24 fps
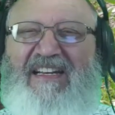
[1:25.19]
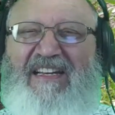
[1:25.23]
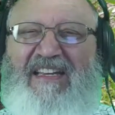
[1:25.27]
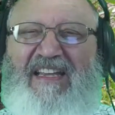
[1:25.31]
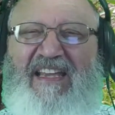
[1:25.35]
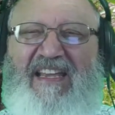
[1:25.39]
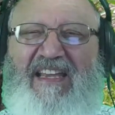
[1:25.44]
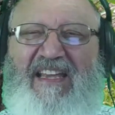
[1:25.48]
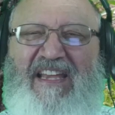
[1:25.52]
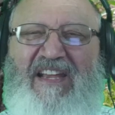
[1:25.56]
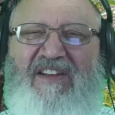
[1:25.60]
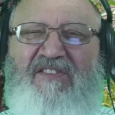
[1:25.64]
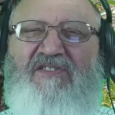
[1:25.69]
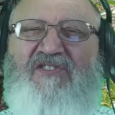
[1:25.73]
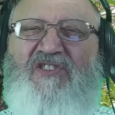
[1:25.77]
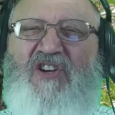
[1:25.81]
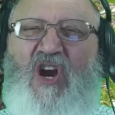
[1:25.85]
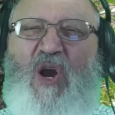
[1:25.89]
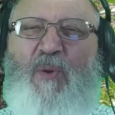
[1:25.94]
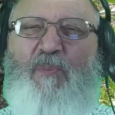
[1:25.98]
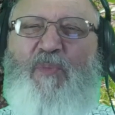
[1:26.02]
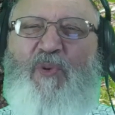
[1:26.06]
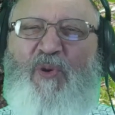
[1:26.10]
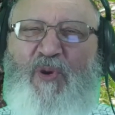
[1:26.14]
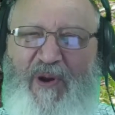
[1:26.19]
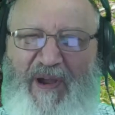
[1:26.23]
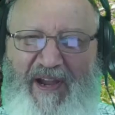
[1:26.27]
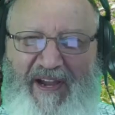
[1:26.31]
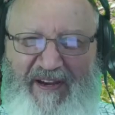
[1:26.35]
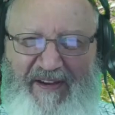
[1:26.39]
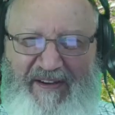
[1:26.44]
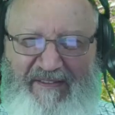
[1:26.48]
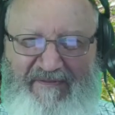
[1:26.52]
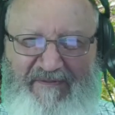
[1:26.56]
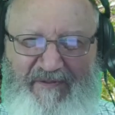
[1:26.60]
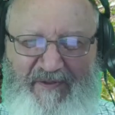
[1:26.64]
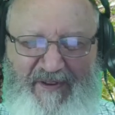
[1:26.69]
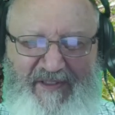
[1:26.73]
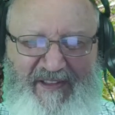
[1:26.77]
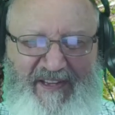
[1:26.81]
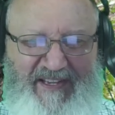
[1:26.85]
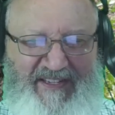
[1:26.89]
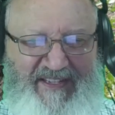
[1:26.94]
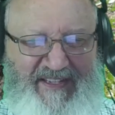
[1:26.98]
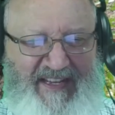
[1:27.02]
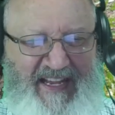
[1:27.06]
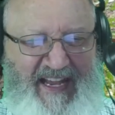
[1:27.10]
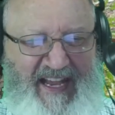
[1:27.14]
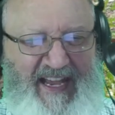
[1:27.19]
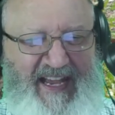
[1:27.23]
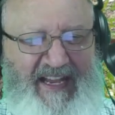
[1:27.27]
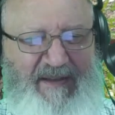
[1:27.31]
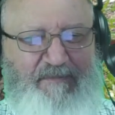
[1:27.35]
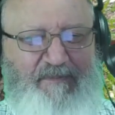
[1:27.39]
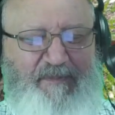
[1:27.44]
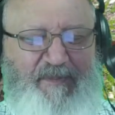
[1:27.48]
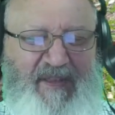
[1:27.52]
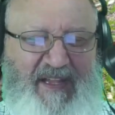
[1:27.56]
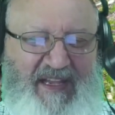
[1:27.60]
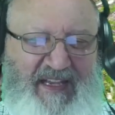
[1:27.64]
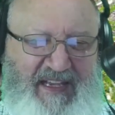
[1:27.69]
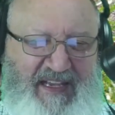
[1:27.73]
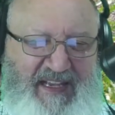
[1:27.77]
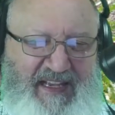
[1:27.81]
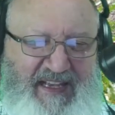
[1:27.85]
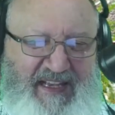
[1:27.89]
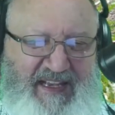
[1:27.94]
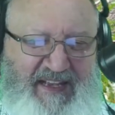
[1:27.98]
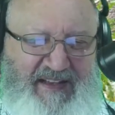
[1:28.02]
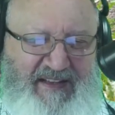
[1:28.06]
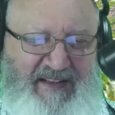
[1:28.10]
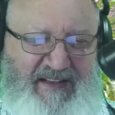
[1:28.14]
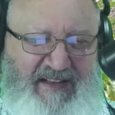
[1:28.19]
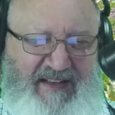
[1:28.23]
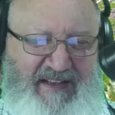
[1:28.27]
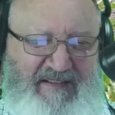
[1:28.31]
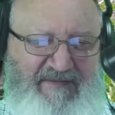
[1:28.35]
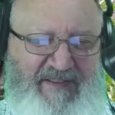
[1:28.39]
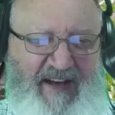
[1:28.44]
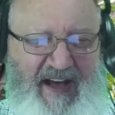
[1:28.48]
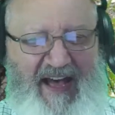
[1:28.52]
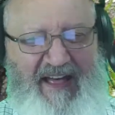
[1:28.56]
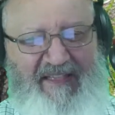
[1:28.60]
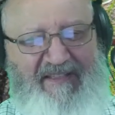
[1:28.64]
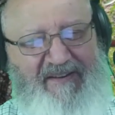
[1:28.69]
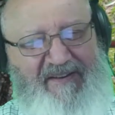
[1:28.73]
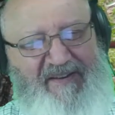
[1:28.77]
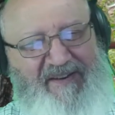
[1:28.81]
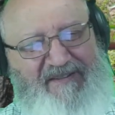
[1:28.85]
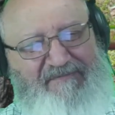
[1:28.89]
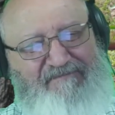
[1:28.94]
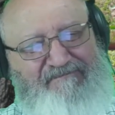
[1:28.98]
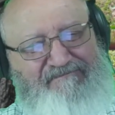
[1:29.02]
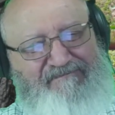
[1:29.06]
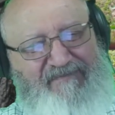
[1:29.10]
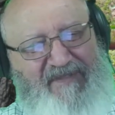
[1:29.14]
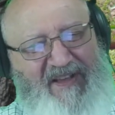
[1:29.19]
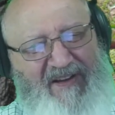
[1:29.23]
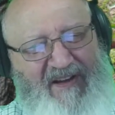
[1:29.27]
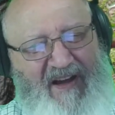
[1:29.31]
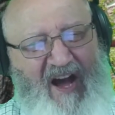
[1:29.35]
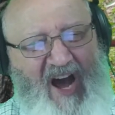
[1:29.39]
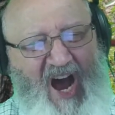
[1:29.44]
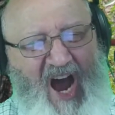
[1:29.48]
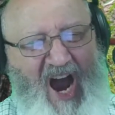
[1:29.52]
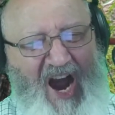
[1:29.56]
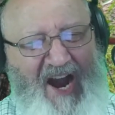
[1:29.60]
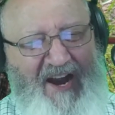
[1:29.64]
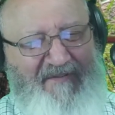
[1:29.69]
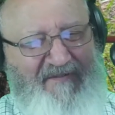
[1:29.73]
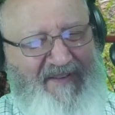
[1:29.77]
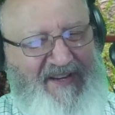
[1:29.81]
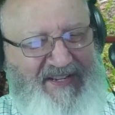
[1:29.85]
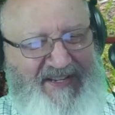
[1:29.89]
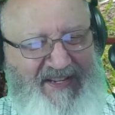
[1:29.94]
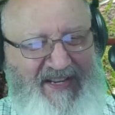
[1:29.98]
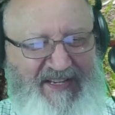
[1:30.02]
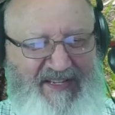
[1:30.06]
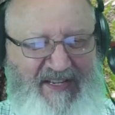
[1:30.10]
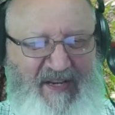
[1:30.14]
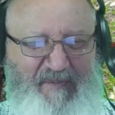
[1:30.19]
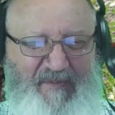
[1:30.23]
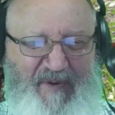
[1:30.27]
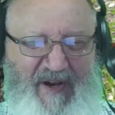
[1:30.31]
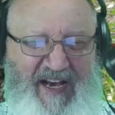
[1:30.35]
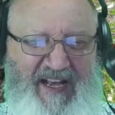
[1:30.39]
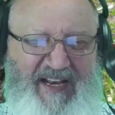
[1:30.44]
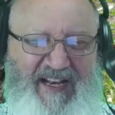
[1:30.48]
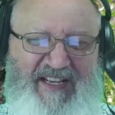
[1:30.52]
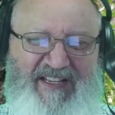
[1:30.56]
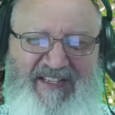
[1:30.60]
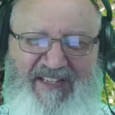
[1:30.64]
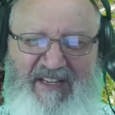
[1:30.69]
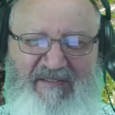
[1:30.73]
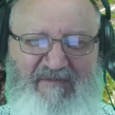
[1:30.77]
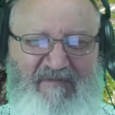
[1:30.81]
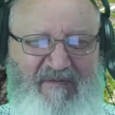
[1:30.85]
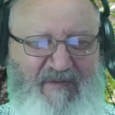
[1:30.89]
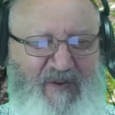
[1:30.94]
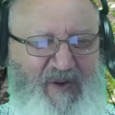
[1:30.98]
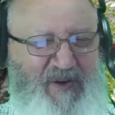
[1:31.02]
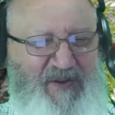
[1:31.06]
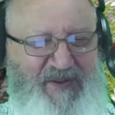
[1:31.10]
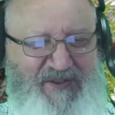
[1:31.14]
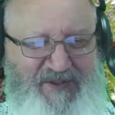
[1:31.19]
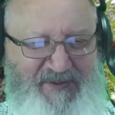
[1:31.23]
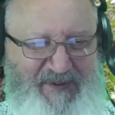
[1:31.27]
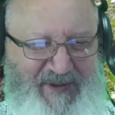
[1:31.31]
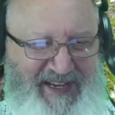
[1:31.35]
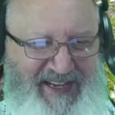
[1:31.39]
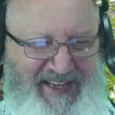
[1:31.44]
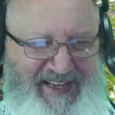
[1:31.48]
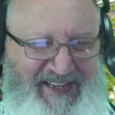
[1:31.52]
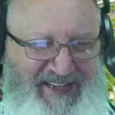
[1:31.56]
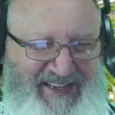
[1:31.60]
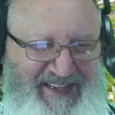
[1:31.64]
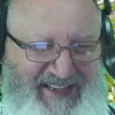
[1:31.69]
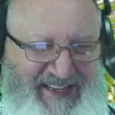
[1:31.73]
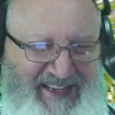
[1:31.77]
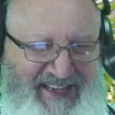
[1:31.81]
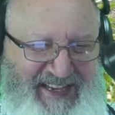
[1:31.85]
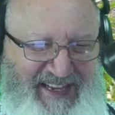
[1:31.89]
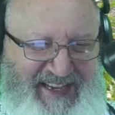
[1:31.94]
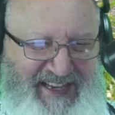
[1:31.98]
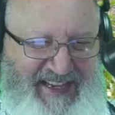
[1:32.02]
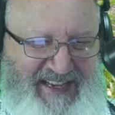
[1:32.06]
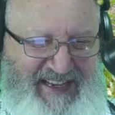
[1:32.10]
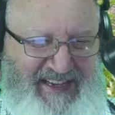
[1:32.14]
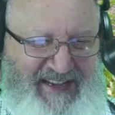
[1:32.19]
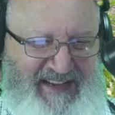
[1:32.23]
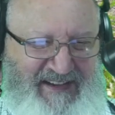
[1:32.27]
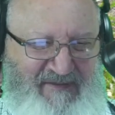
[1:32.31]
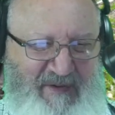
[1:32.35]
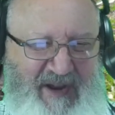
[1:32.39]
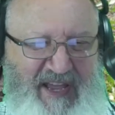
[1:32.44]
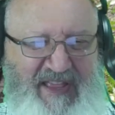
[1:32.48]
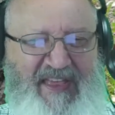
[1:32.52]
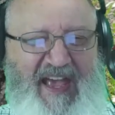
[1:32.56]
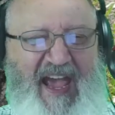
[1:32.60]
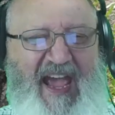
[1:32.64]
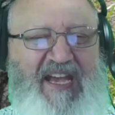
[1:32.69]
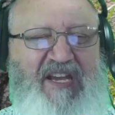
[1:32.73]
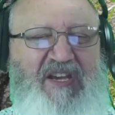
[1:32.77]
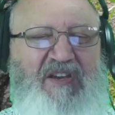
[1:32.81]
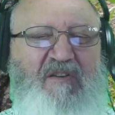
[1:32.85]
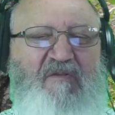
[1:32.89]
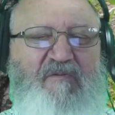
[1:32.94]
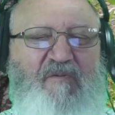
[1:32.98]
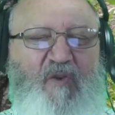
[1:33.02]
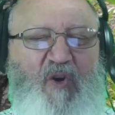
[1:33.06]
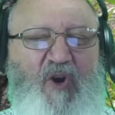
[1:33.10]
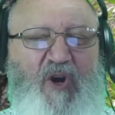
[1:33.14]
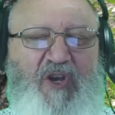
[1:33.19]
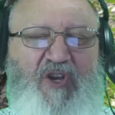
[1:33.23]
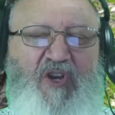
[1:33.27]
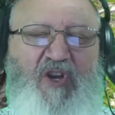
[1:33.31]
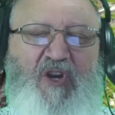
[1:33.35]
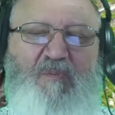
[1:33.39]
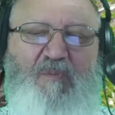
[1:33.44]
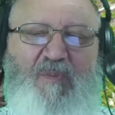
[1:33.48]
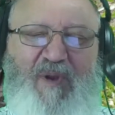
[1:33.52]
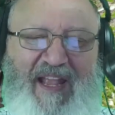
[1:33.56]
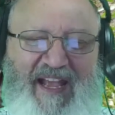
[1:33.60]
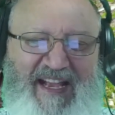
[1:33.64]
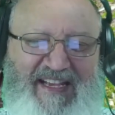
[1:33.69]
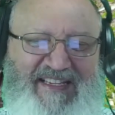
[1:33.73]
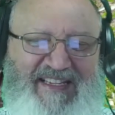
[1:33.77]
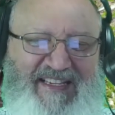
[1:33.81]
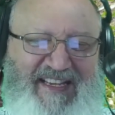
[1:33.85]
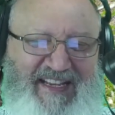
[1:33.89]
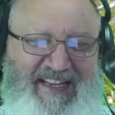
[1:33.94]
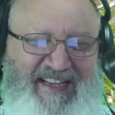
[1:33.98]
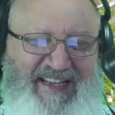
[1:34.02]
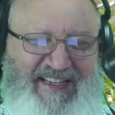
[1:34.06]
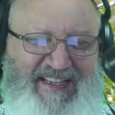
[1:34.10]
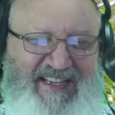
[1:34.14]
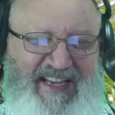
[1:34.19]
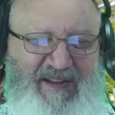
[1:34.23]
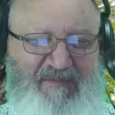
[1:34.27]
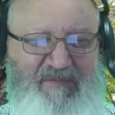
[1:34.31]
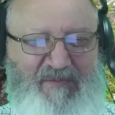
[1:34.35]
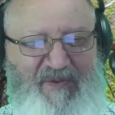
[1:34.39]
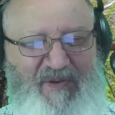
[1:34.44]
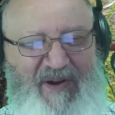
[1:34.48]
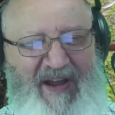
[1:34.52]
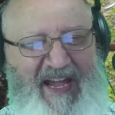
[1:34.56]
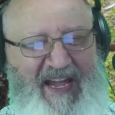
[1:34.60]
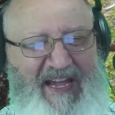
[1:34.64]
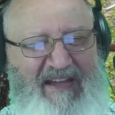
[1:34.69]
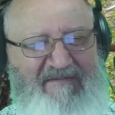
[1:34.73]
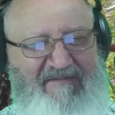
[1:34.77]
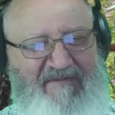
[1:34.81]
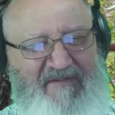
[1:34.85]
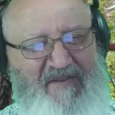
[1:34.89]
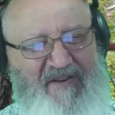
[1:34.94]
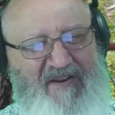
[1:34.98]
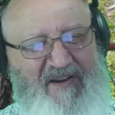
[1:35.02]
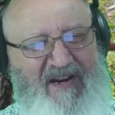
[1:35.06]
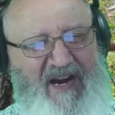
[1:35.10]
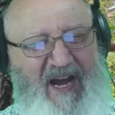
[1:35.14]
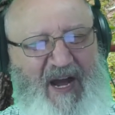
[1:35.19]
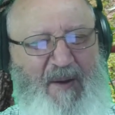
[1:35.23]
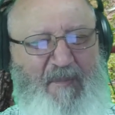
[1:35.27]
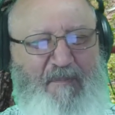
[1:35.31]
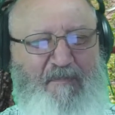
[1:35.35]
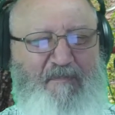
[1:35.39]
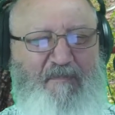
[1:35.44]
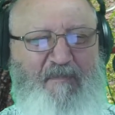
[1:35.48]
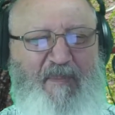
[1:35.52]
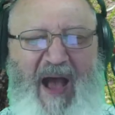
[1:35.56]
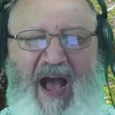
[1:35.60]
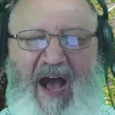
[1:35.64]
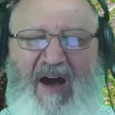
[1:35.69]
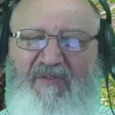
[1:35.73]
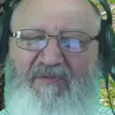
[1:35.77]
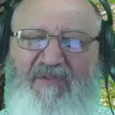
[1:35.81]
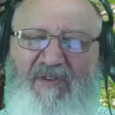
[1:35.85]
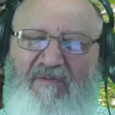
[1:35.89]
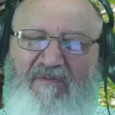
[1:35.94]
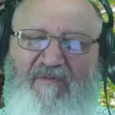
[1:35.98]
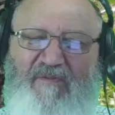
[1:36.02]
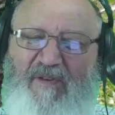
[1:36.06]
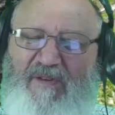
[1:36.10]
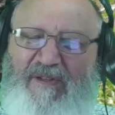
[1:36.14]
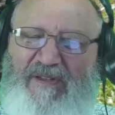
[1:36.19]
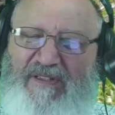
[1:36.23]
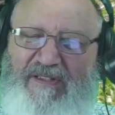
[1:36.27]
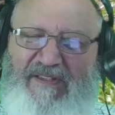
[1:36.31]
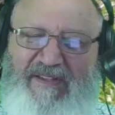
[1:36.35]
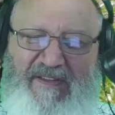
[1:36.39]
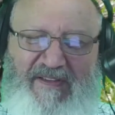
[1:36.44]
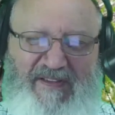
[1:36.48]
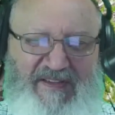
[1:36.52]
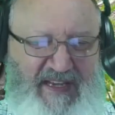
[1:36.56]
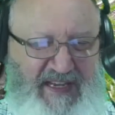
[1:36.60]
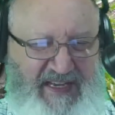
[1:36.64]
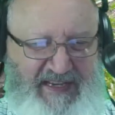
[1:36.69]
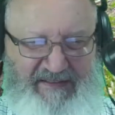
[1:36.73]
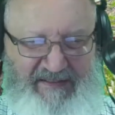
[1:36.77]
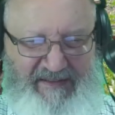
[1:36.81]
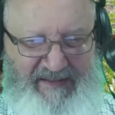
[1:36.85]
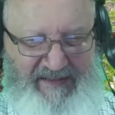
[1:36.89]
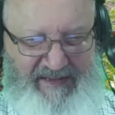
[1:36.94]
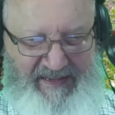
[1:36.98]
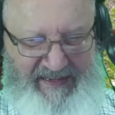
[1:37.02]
Here's our prayer for this day. Father, the harvest is upon us in full swing. We thank you for your blessings and pray for a bountiful yield.